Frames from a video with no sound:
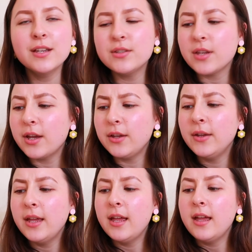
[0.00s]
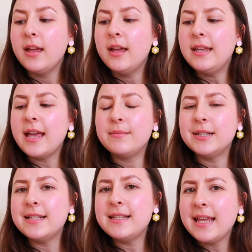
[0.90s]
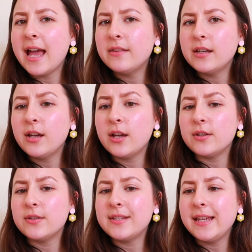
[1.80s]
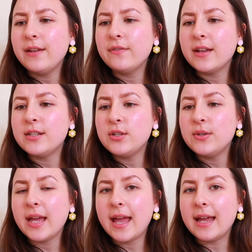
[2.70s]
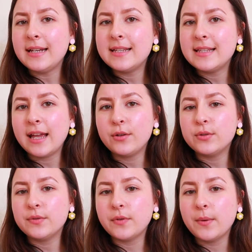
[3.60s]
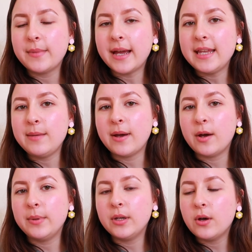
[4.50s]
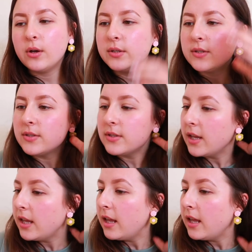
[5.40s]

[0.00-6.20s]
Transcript: So yeah, I'm gonna see how that goes, see if I do get any sales from that email, because